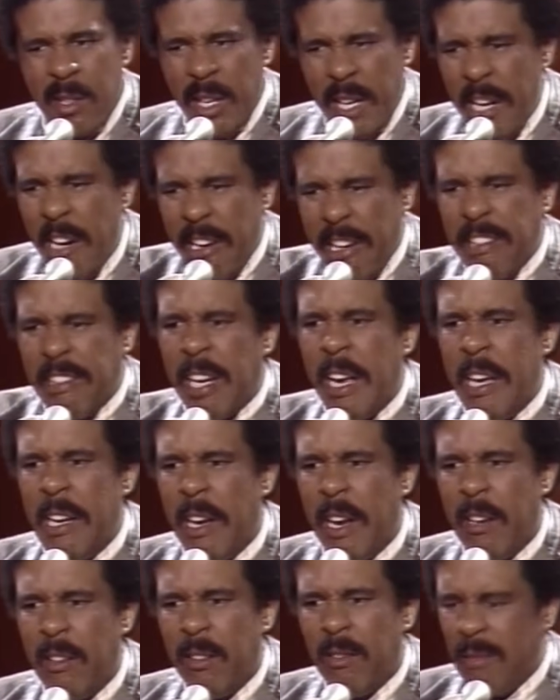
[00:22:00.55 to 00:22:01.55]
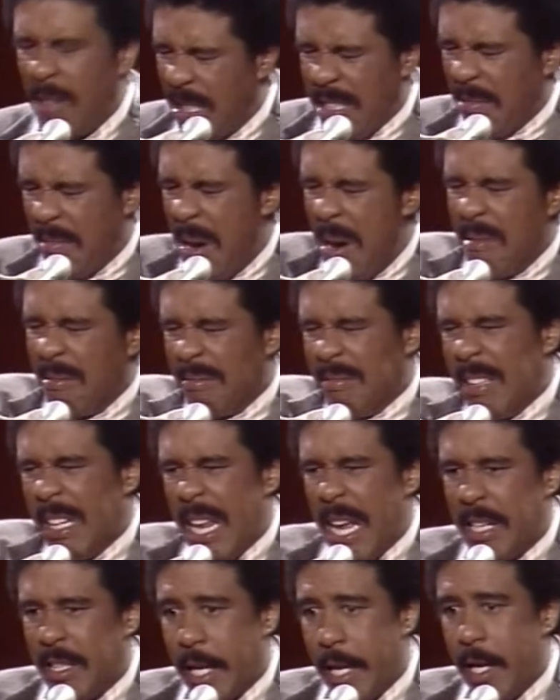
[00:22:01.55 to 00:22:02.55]
irritated. You know, what you want?
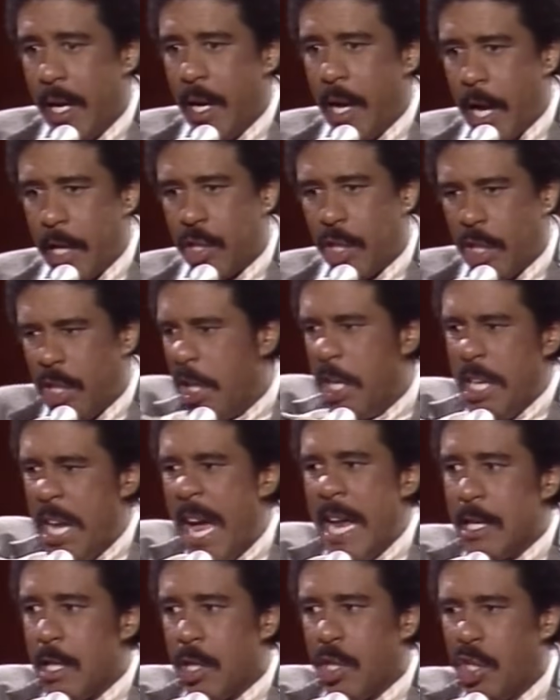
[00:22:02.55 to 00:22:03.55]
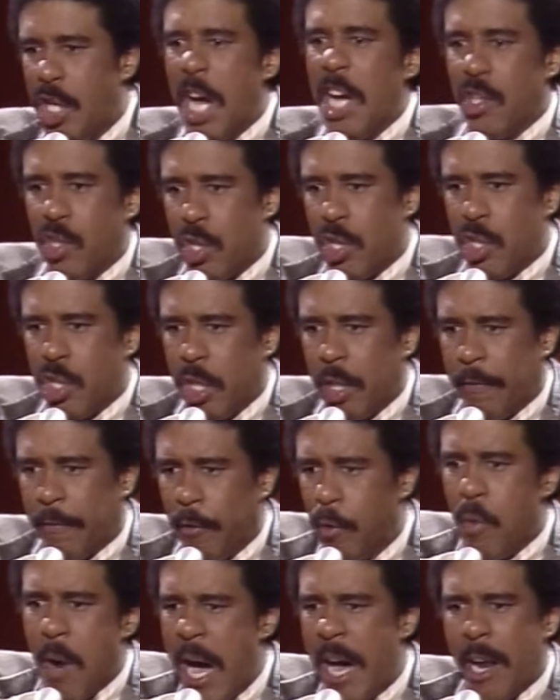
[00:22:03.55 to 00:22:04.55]
Like that. And she did that and dust and shit
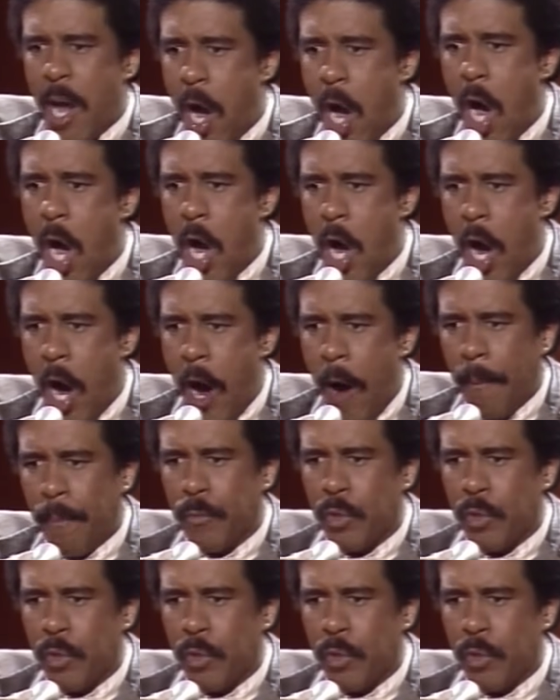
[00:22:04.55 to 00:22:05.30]
flew out her arms.